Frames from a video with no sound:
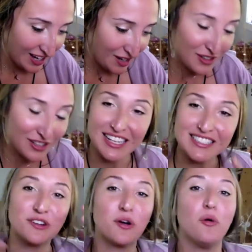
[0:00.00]
And that's
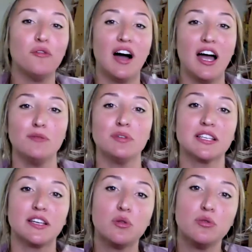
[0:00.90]
her whole vibe, is
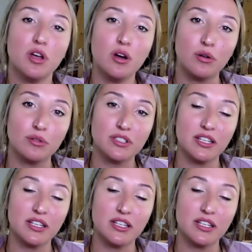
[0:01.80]
like, who knows?